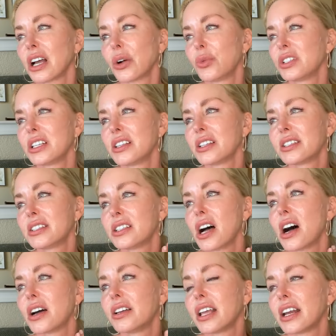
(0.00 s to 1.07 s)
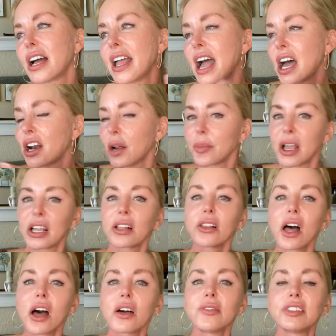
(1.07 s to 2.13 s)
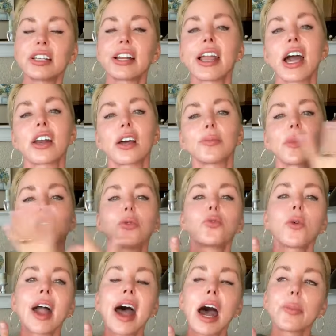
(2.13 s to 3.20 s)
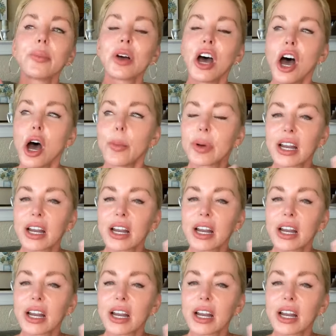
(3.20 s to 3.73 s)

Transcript: I was in the sun and I had on my gloves and I had on my wrap,